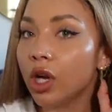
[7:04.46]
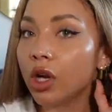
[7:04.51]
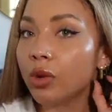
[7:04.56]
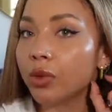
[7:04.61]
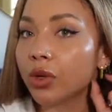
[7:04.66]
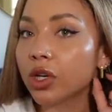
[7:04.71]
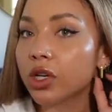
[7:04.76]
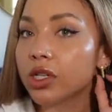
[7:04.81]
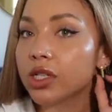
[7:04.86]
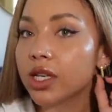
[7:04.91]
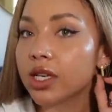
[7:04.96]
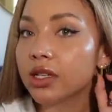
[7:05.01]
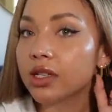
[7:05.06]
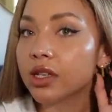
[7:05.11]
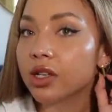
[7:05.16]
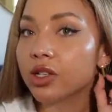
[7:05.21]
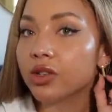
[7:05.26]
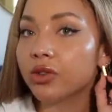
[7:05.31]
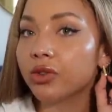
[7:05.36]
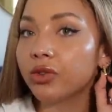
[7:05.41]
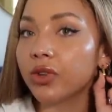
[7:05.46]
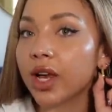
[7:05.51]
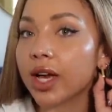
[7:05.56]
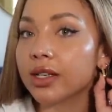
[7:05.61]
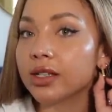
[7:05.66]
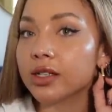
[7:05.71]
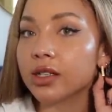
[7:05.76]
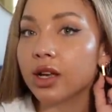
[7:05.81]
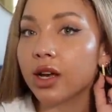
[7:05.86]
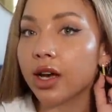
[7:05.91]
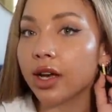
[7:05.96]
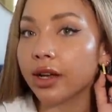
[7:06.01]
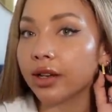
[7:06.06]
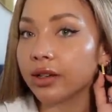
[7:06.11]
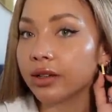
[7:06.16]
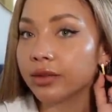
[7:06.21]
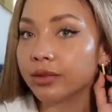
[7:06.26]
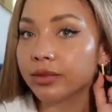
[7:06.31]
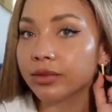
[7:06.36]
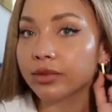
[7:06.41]
Because they're such a flat
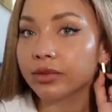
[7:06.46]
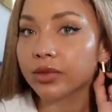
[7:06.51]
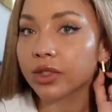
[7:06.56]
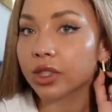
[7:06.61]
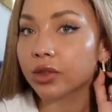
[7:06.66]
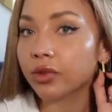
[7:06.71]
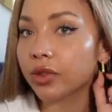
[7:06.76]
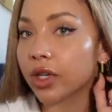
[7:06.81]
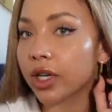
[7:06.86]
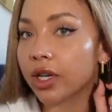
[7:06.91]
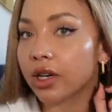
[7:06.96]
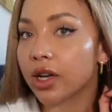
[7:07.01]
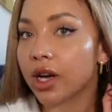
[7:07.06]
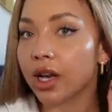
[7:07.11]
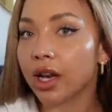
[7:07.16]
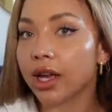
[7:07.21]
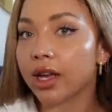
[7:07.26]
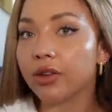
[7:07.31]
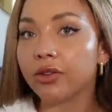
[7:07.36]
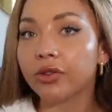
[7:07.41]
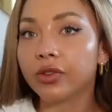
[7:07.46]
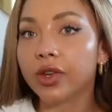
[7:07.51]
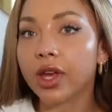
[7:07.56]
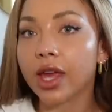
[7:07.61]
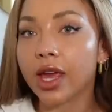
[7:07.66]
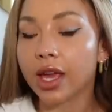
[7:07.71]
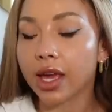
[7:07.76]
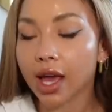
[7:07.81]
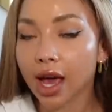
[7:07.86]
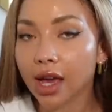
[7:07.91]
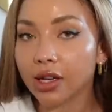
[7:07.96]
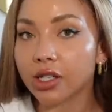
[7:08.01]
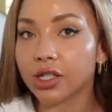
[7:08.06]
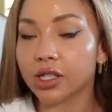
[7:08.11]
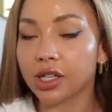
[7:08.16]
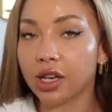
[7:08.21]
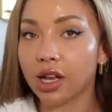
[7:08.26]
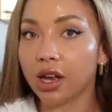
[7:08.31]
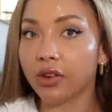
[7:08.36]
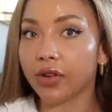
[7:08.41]
design, it's really nice, like if it catches
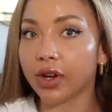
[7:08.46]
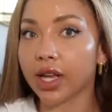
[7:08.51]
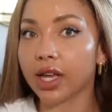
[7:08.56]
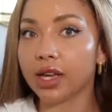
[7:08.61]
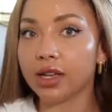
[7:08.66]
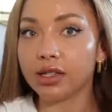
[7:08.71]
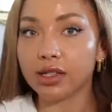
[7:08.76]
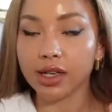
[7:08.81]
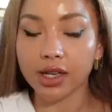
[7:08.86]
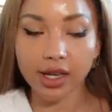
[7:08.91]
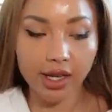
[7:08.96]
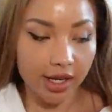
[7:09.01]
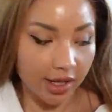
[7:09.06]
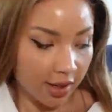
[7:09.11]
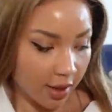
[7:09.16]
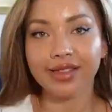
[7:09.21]
the light really easily.